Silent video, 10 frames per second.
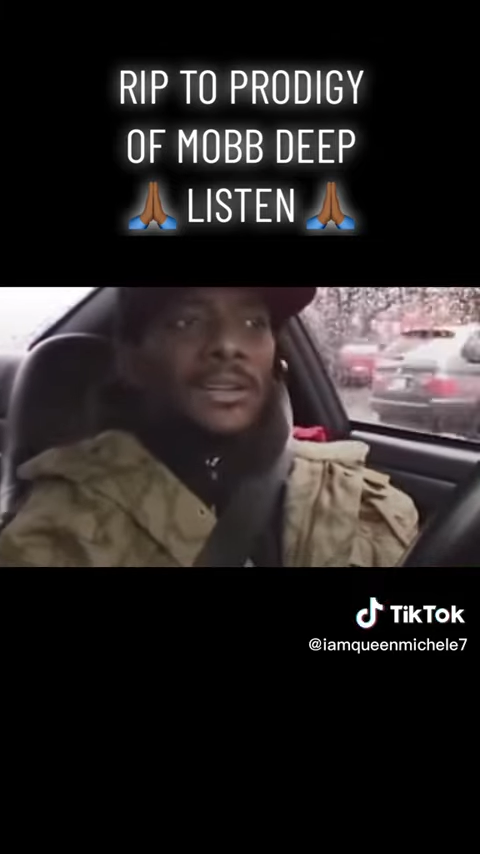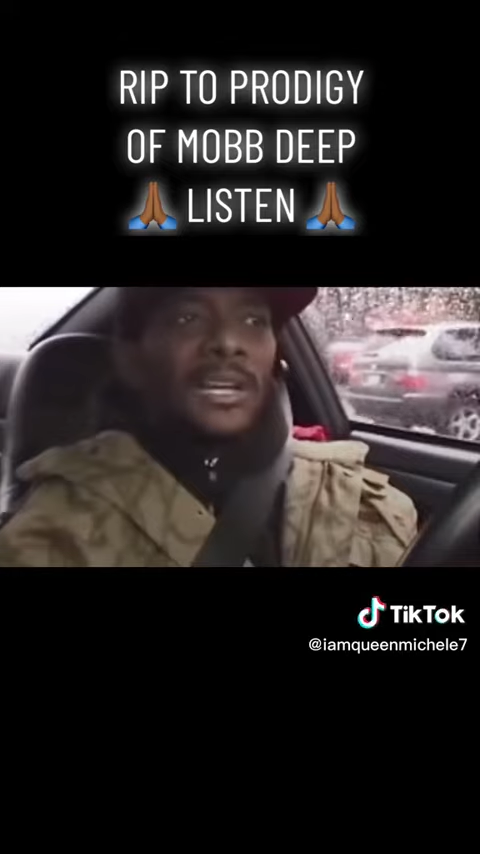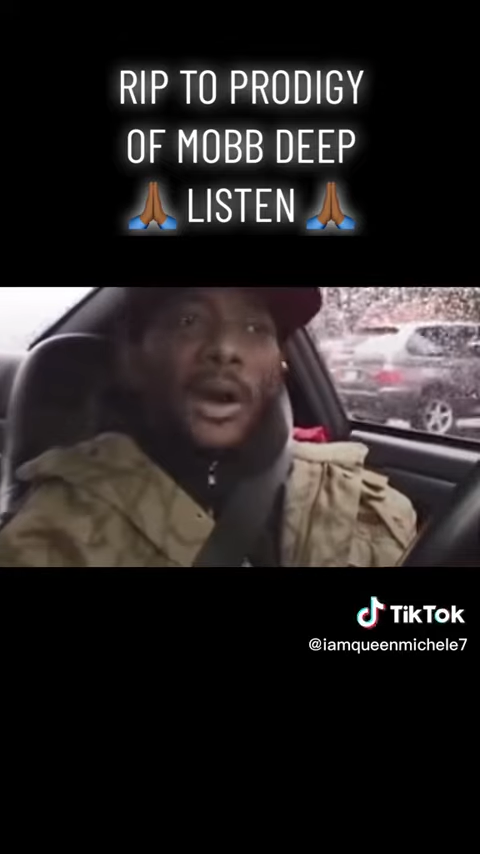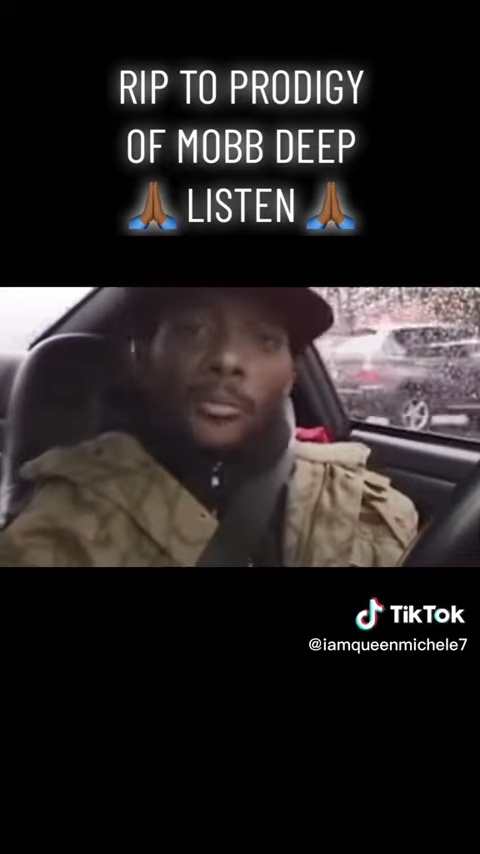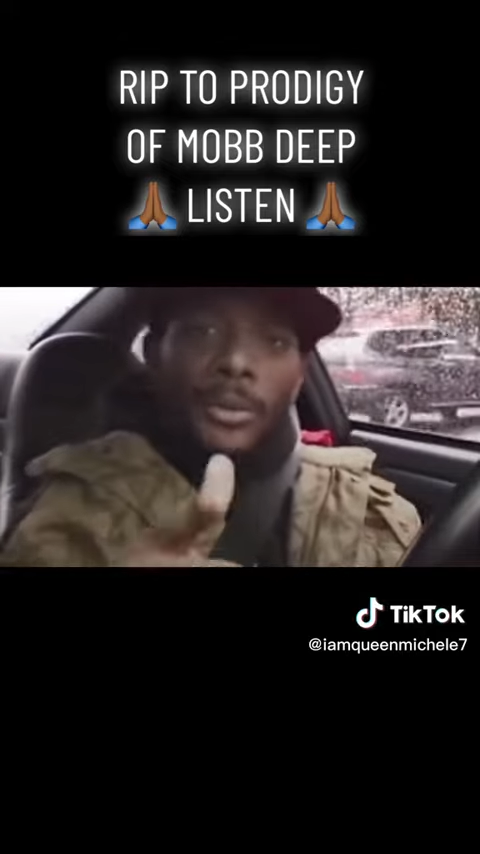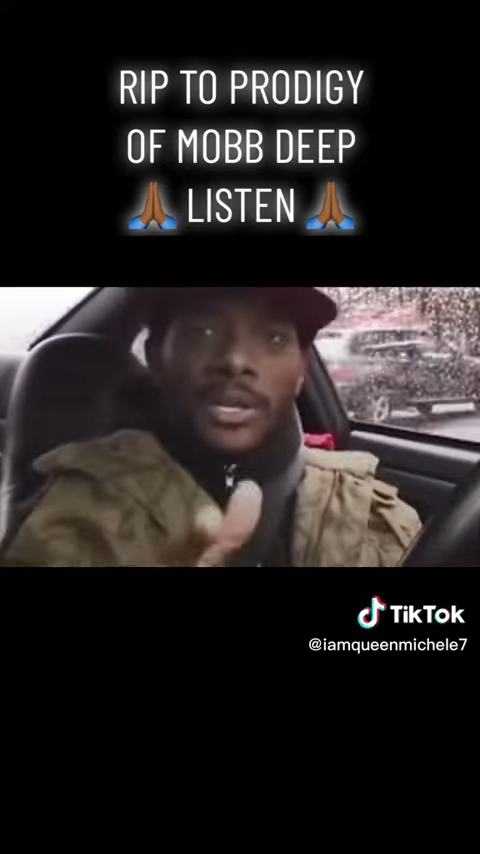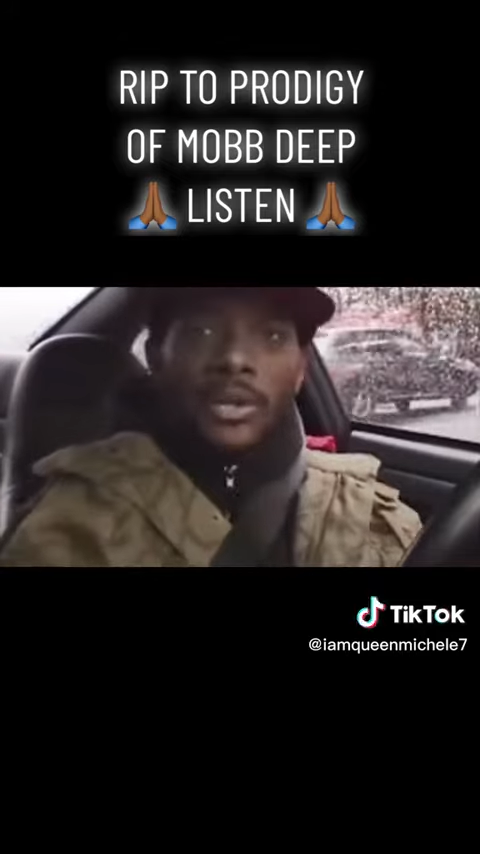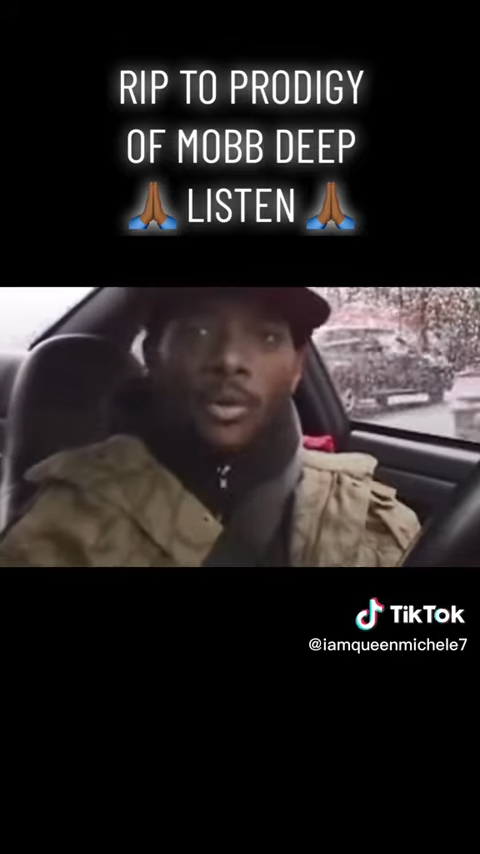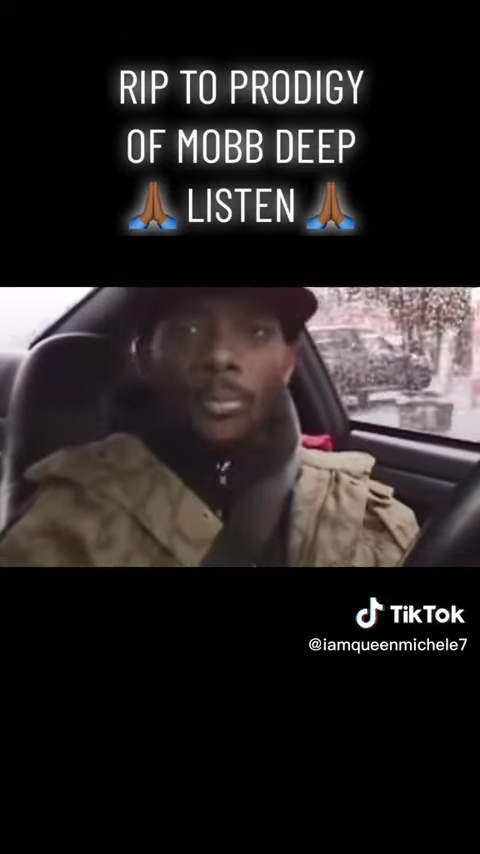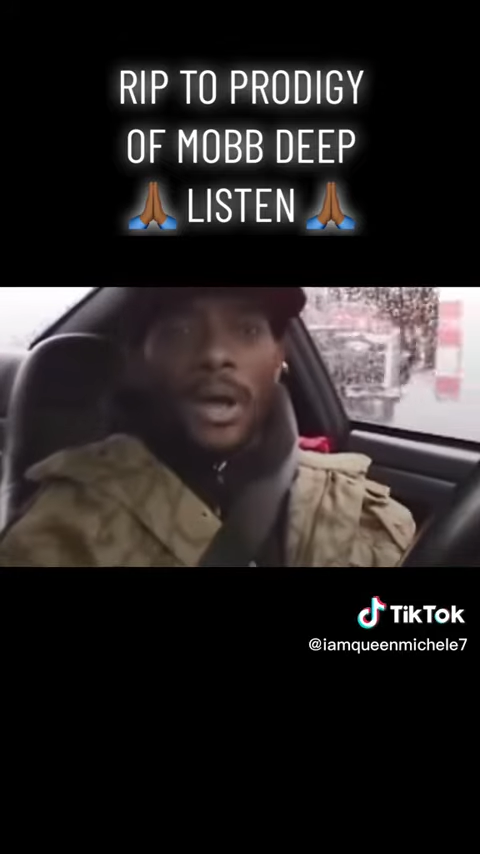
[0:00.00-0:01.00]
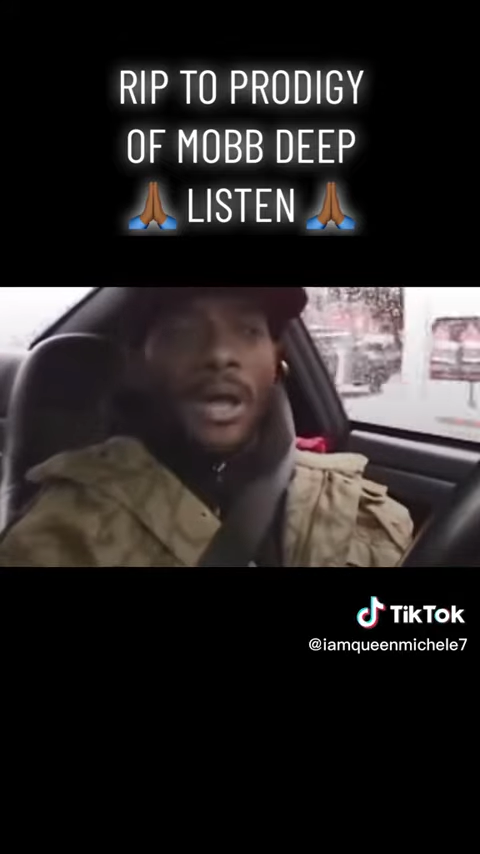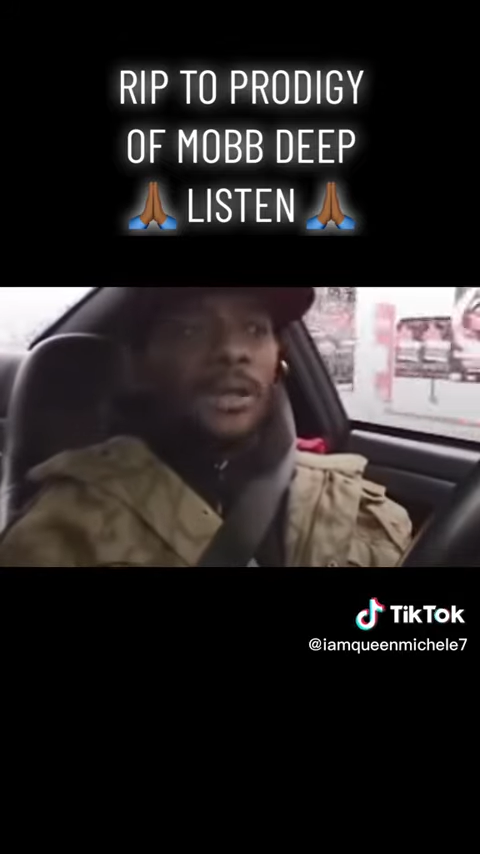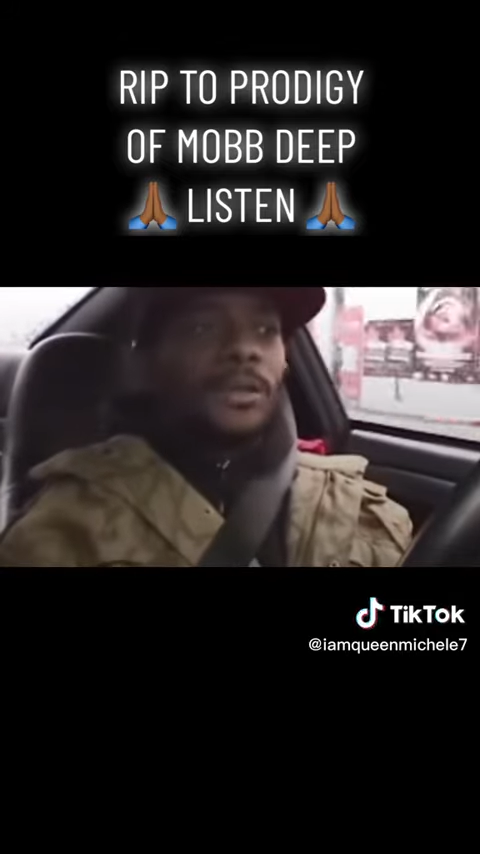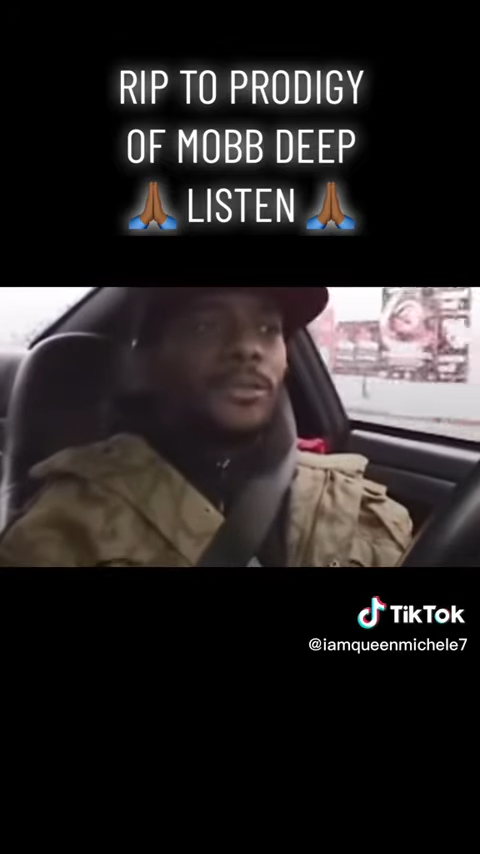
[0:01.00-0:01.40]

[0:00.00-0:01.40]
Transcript: government killed Pac. The